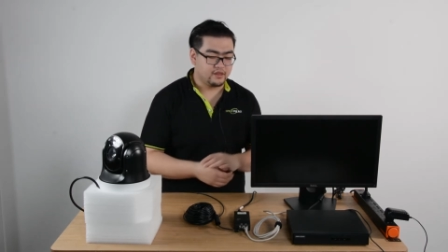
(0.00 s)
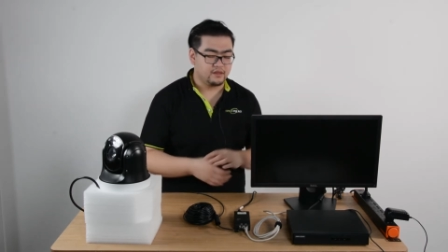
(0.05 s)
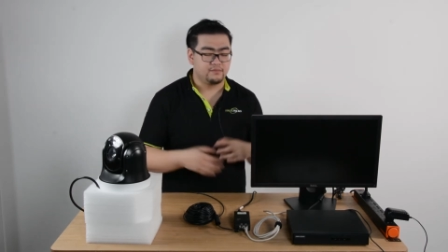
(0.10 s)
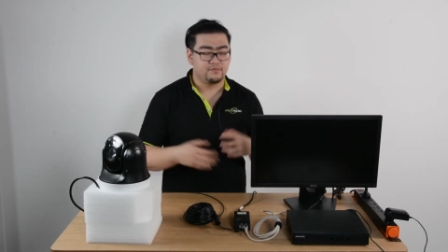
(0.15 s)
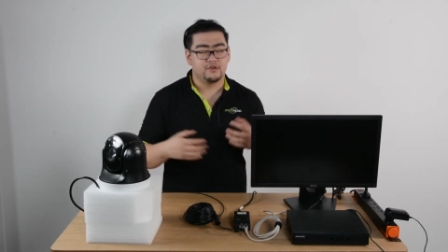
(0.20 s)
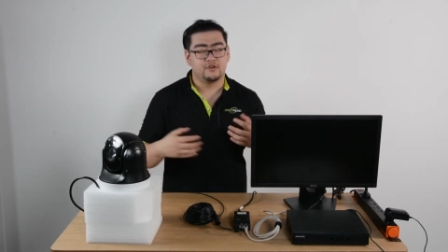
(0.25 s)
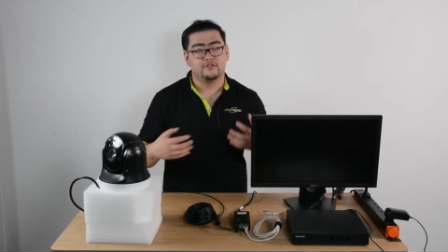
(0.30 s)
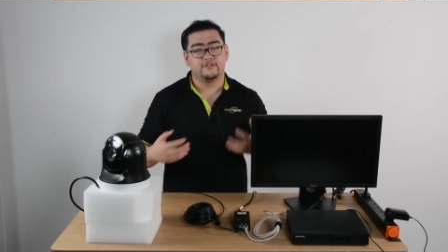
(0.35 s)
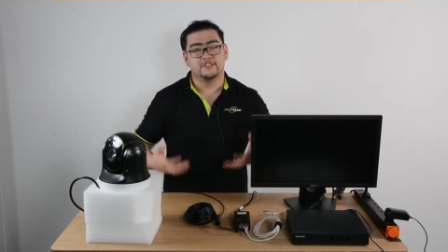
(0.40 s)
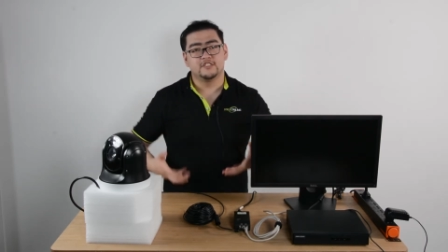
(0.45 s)
The
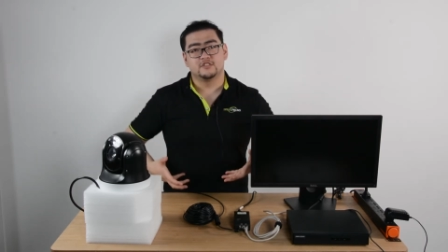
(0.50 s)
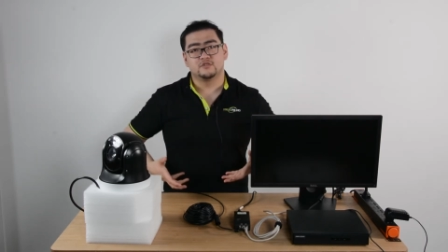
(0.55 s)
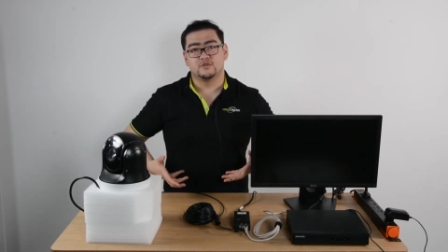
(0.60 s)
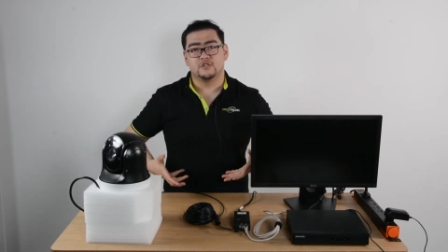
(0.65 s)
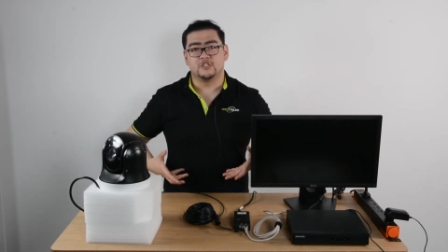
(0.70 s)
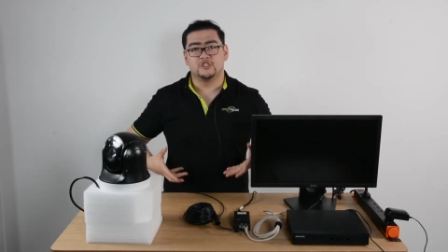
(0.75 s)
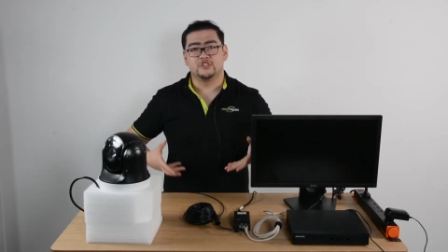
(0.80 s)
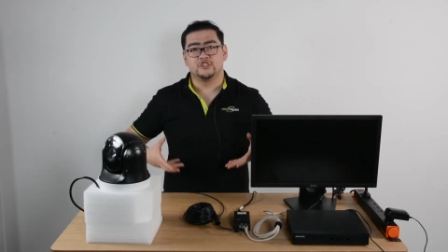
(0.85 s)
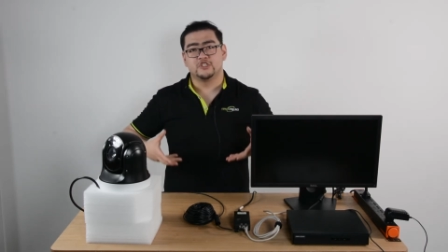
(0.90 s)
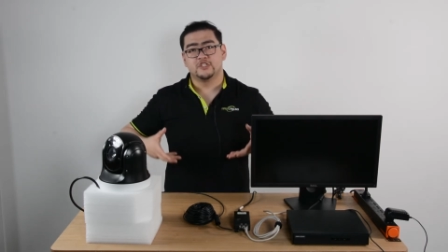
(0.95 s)
PoE
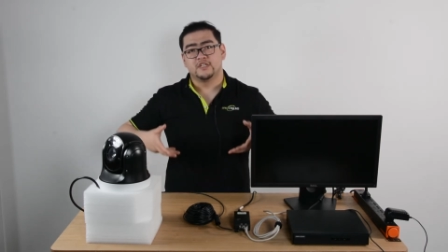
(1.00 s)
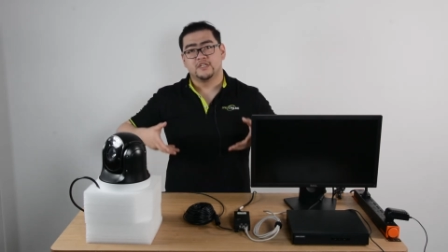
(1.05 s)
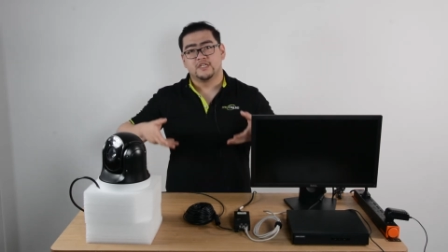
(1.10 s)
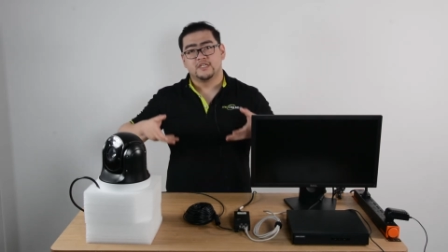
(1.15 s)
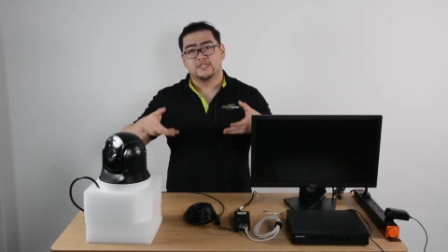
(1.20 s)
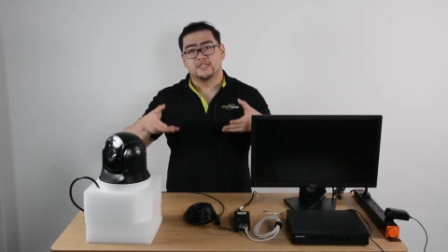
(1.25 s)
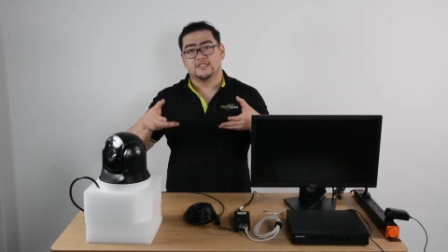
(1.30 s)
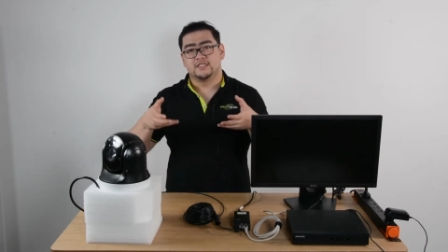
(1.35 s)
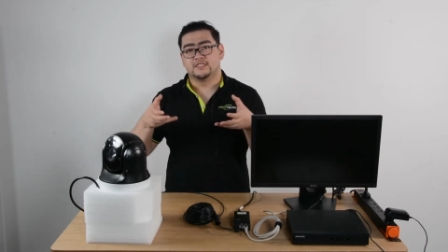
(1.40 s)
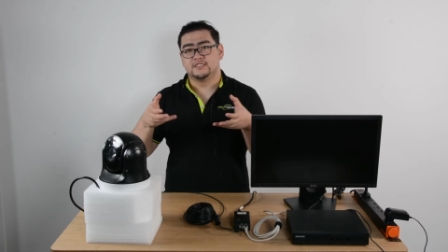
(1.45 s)
switch
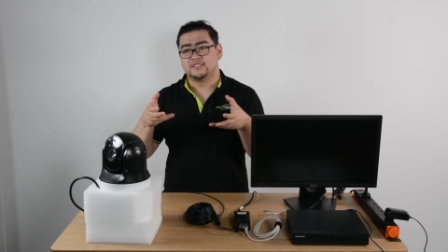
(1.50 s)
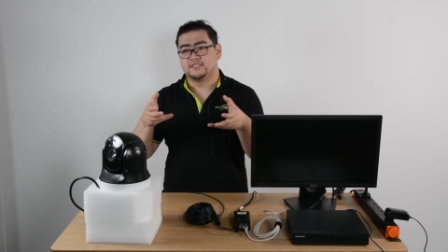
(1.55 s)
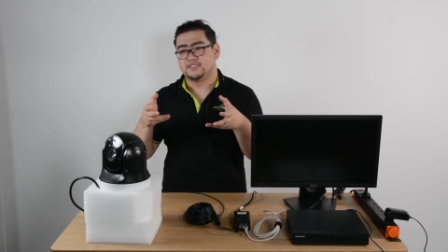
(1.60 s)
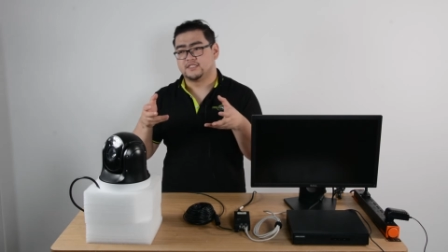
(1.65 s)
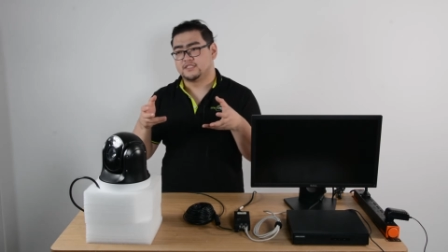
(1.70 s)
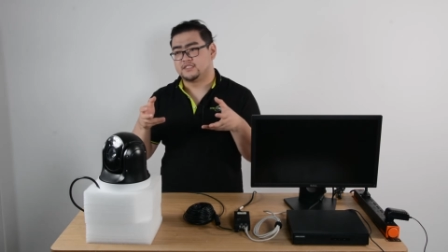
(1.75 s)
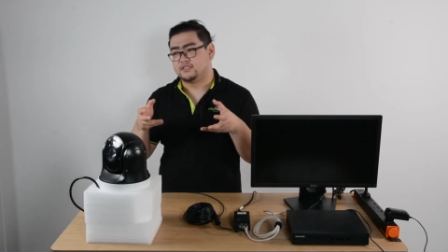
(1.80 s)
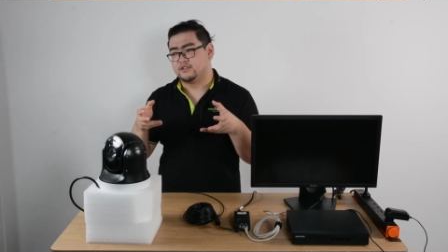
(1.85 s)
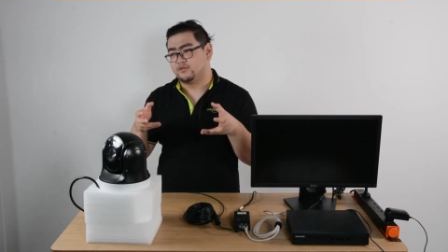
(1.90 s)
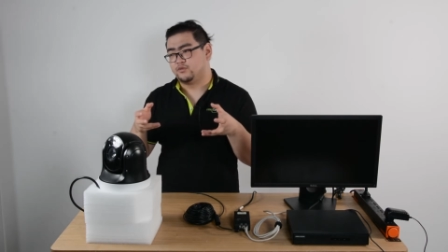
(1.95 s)
is just